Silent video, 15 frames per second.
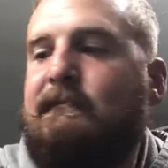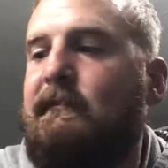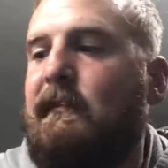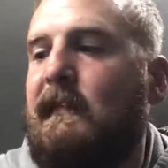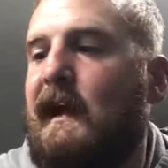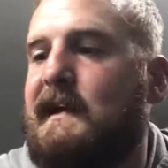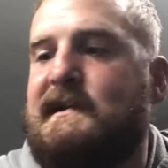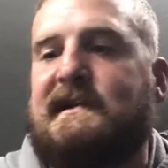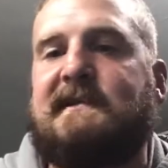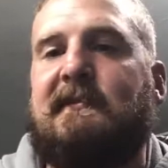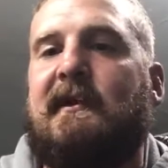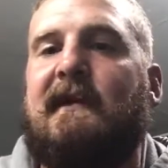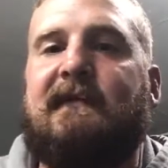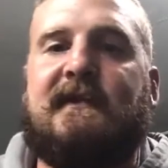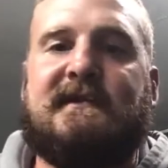that's just what
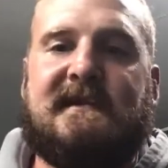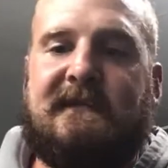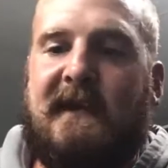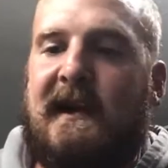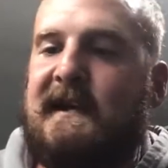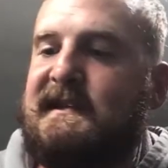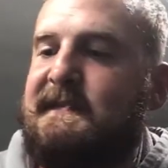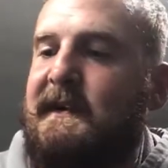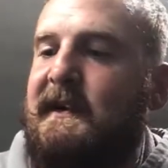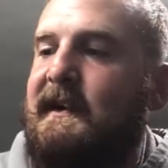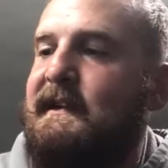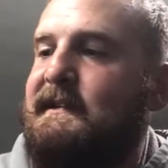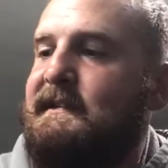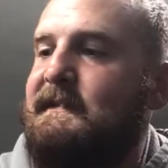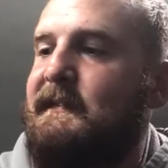I've used in my
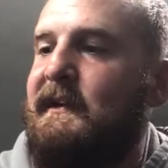experience.